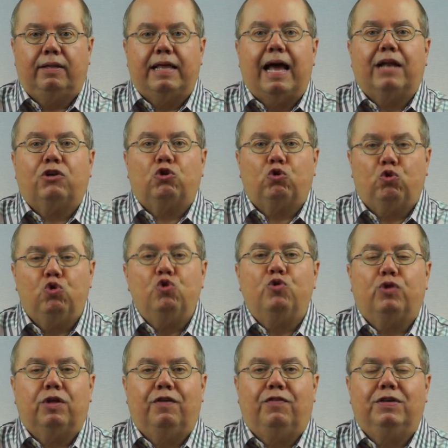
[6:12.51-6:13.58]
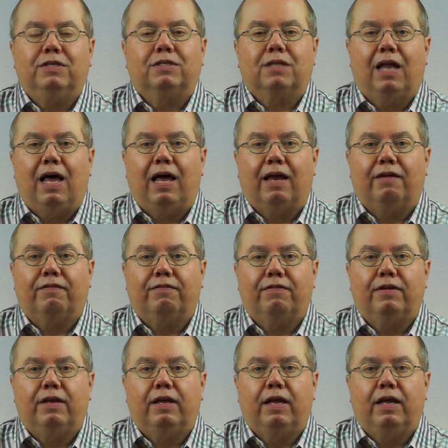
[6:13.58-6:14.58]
that truth of his life,